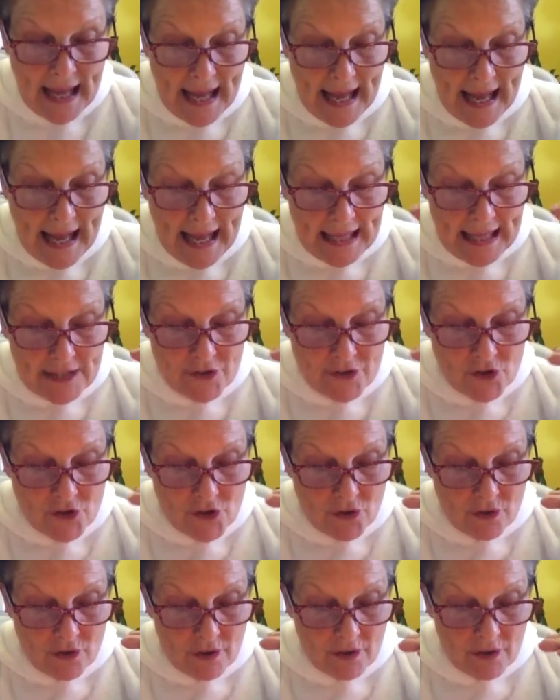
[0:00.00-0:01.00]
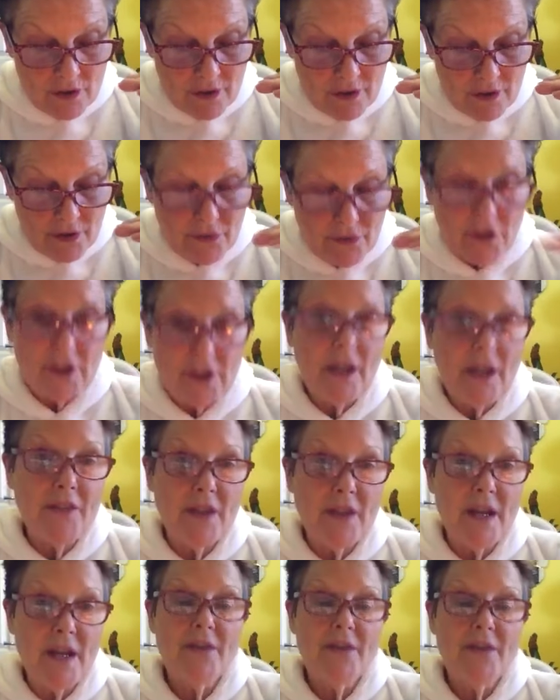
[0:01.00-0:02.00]
And
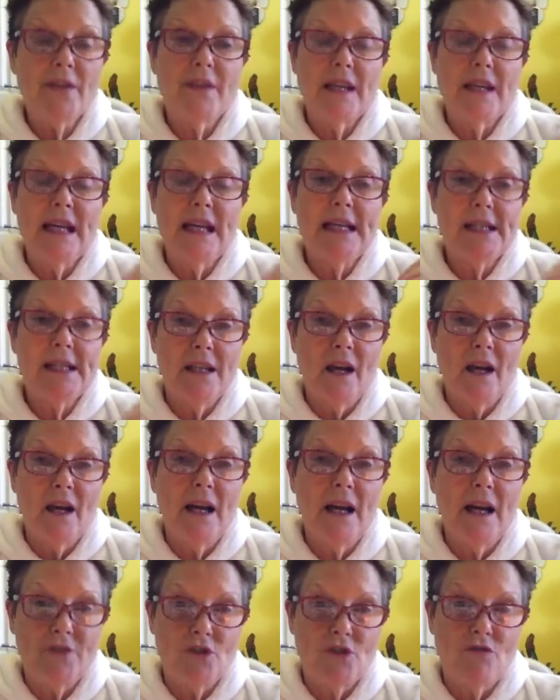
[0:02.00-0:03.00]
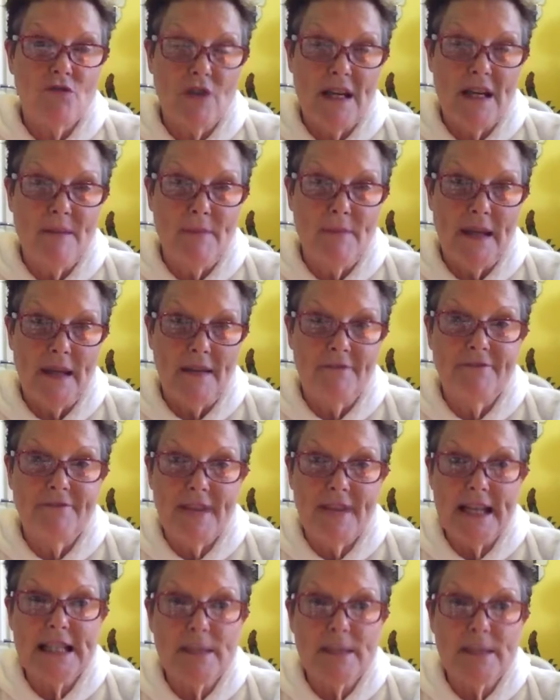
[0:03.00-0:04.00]
the other thing is live streaming,
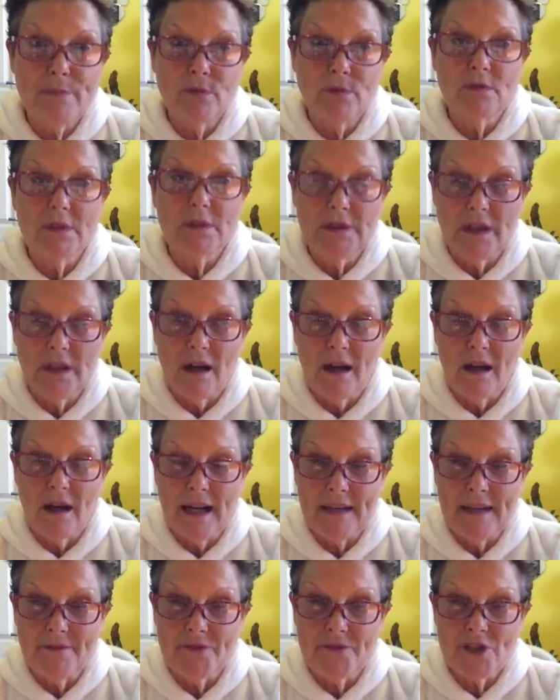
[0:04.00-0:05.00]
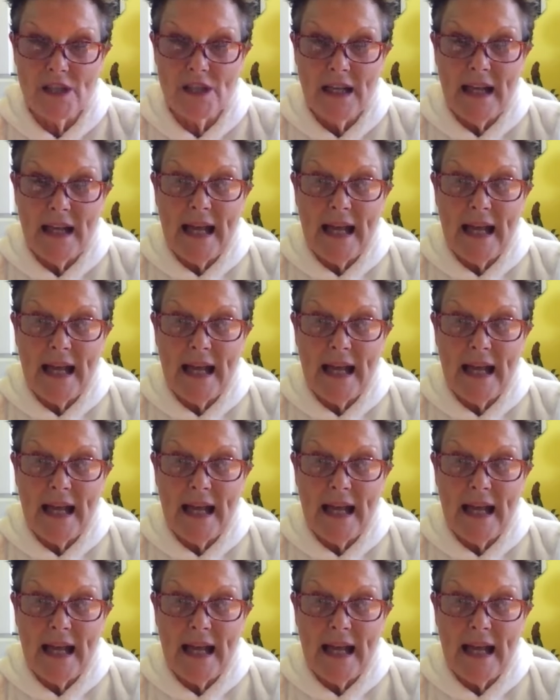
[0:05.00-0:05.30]
Facebook Lives.